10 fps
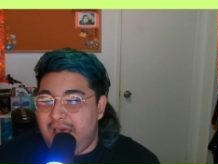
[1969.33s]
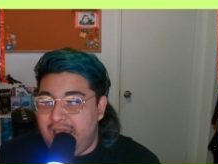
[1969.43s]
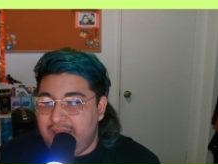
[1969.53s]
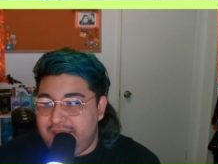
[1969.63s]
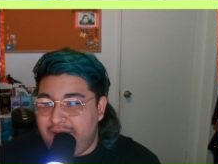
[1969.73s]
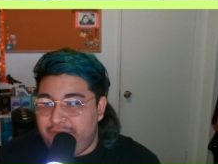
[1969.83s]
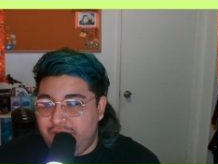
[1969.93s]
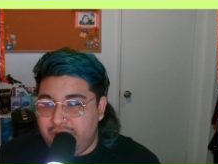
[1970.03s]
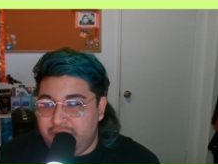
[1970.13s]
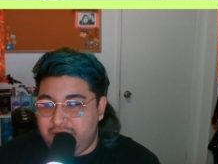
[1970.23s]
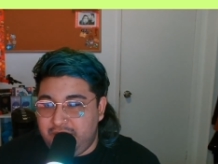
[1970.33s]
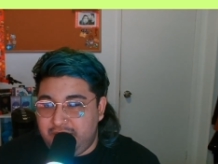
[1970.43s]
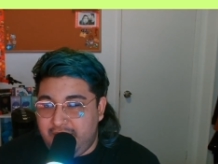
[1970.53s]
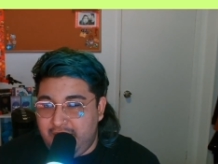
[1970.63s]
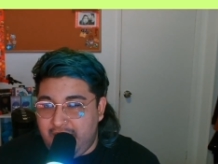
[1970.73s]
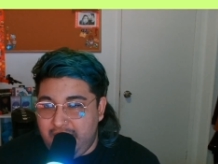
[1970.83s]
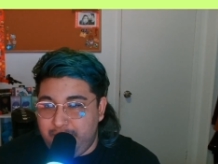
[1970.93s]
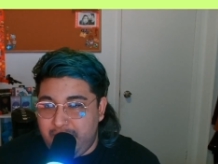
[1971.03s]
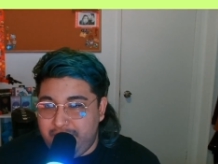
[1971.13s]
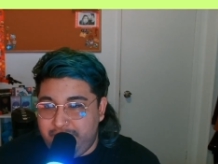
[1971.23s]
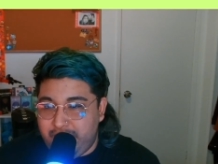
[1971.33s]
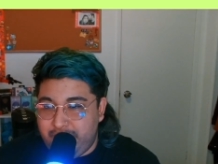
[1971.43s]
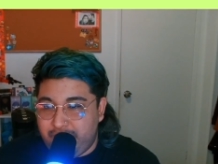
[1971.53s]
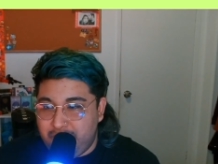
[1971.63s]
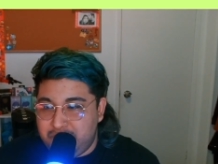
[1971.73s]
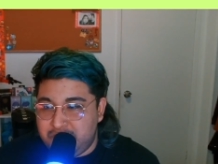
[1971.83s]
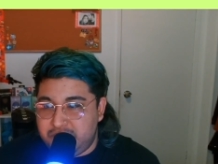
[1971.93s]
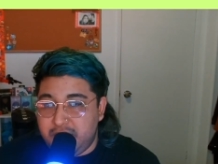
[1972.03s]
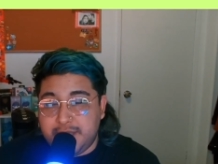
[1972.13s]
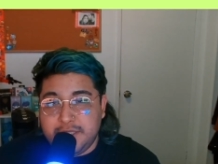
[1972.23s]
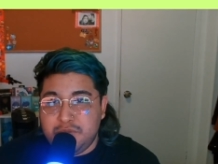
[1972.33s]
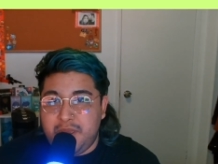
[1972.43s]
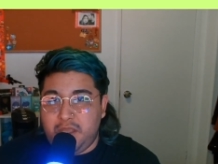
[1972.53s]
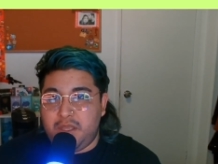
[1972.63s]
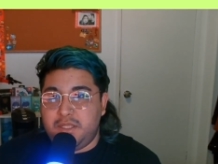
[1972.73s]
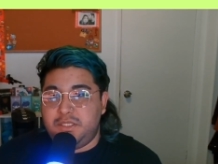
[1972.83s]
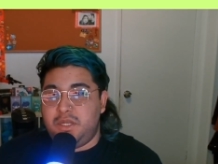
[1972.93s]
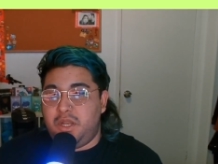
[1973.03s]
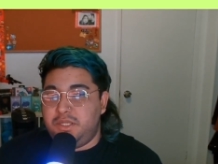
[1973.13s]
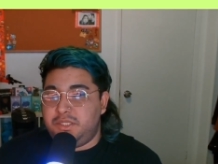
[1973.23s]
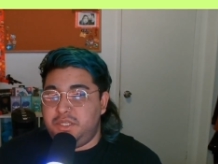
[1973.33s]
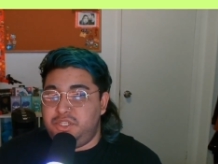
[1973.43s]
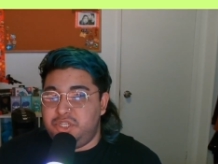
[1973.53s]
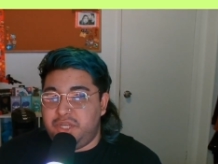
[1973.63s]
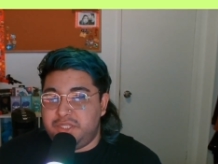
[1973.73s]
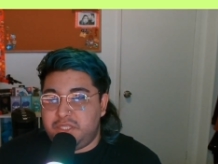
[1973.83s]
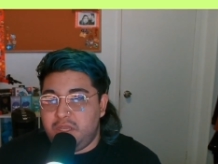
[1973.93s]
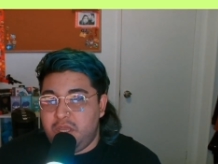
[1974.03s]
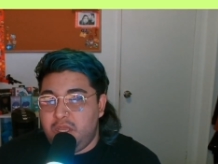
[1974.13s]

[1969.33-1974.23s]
I definitely think that I benefited from just sticking to my guns and honestly just